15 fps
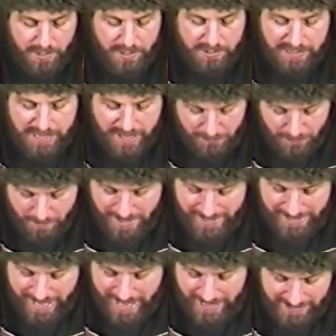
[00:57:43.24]
They just aim their
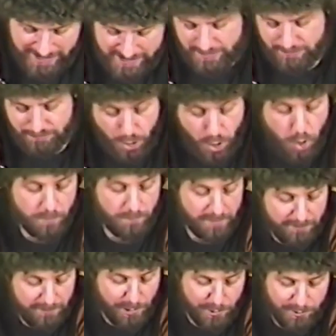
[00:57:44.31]
big cannons and boom,
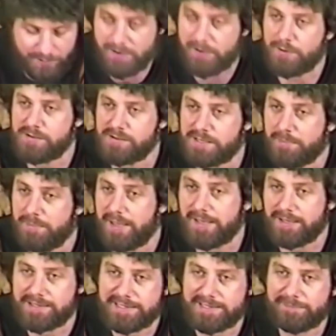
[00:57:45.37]
they blow their hearers to
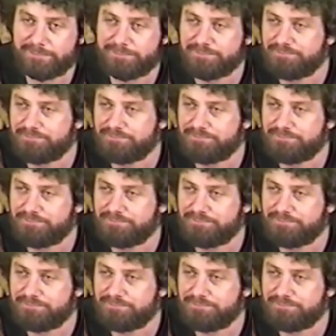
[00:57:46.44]
bits.